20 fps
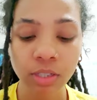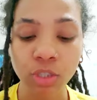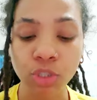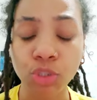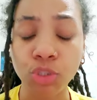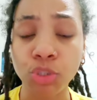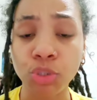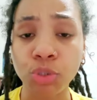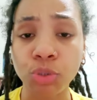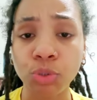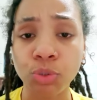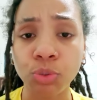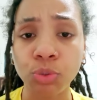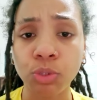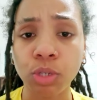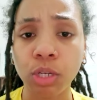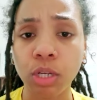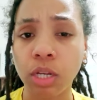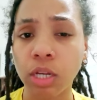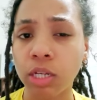June
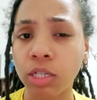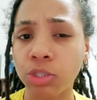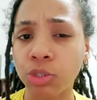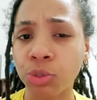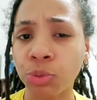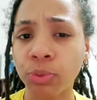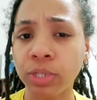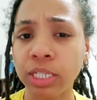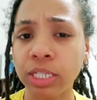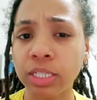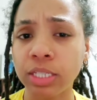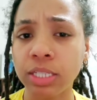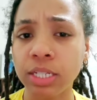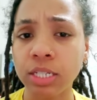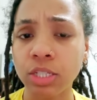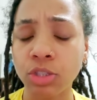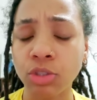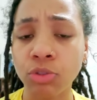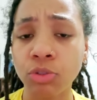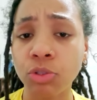uh,
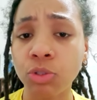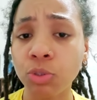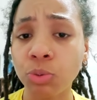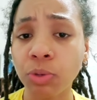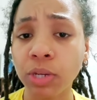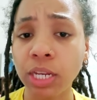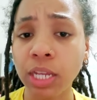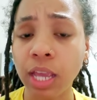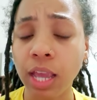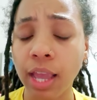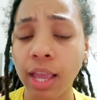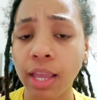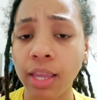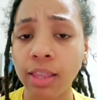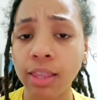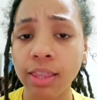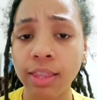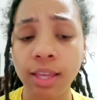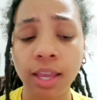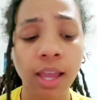26th through the
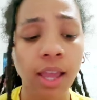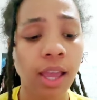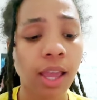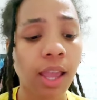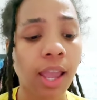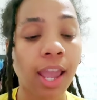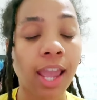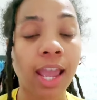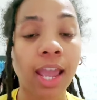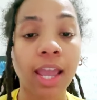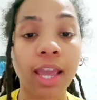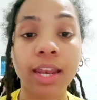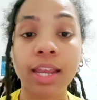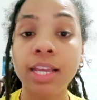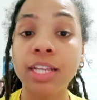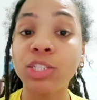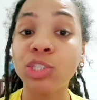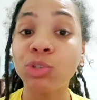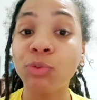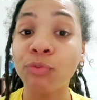28th and
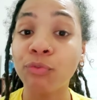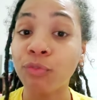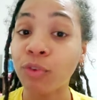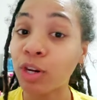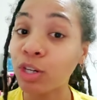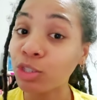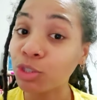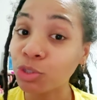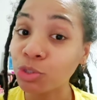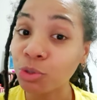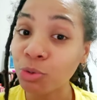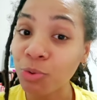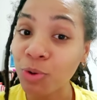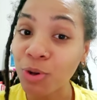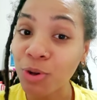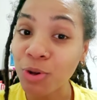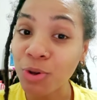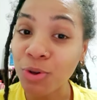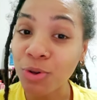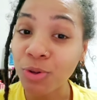it's
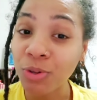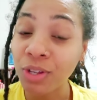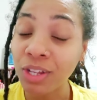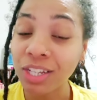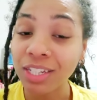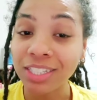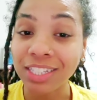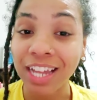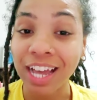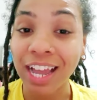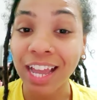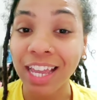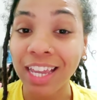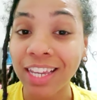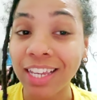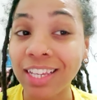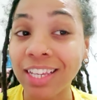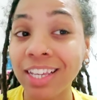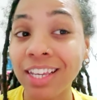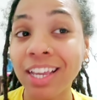virtual. Like